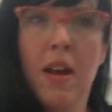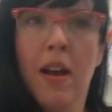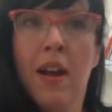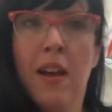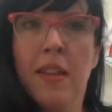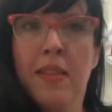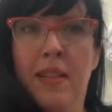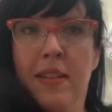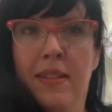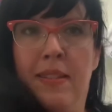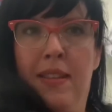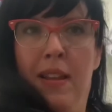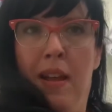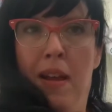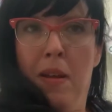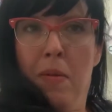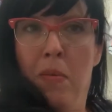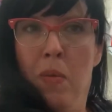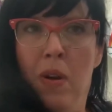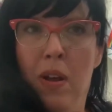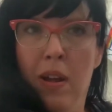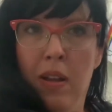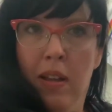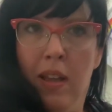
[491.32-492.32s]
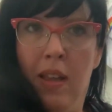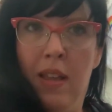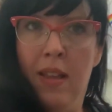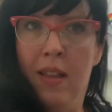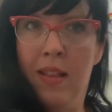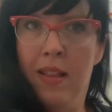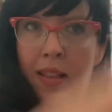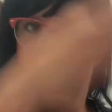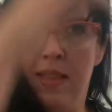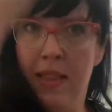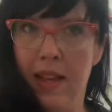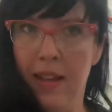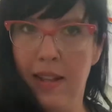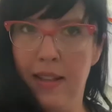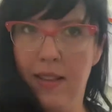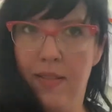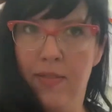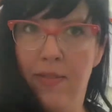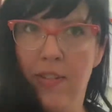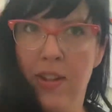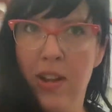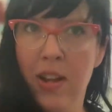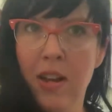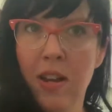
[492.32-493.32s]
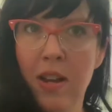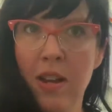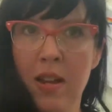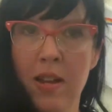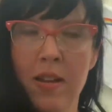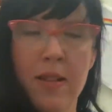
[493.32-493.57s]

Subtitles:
on the sidewalk. That's fun.